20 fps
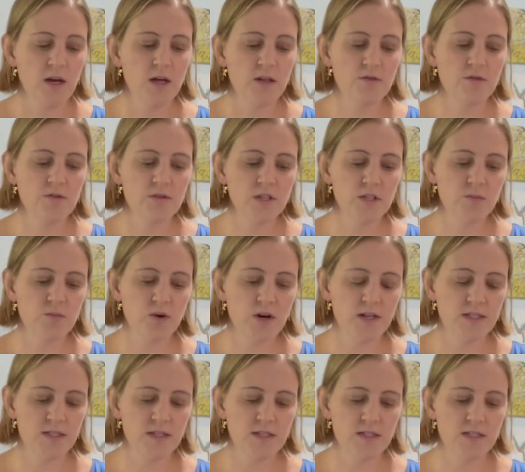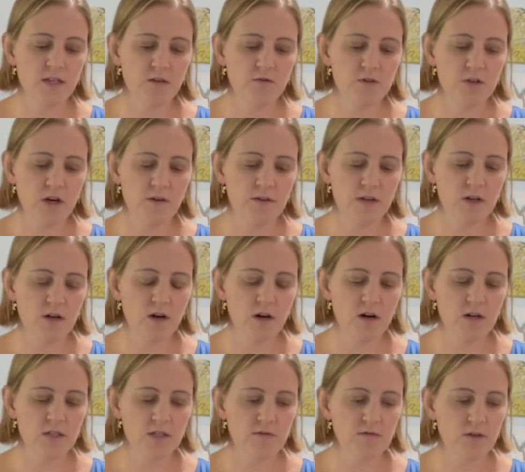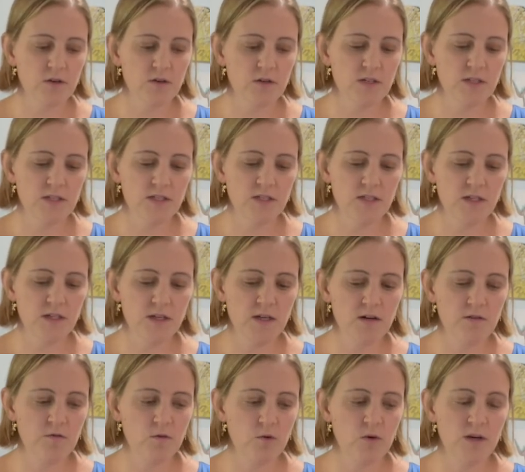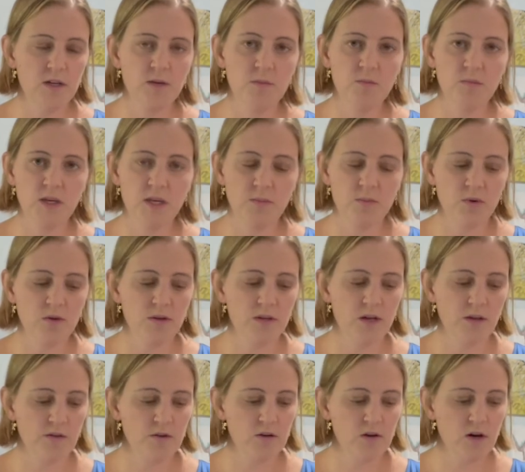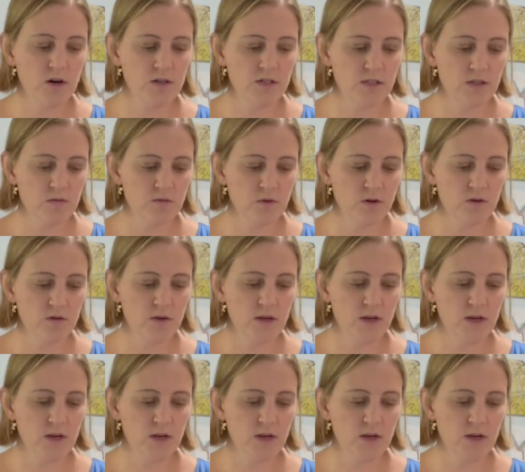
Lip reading: Through this process, self-driving cars have learned to see and avoid people and other cars on the road.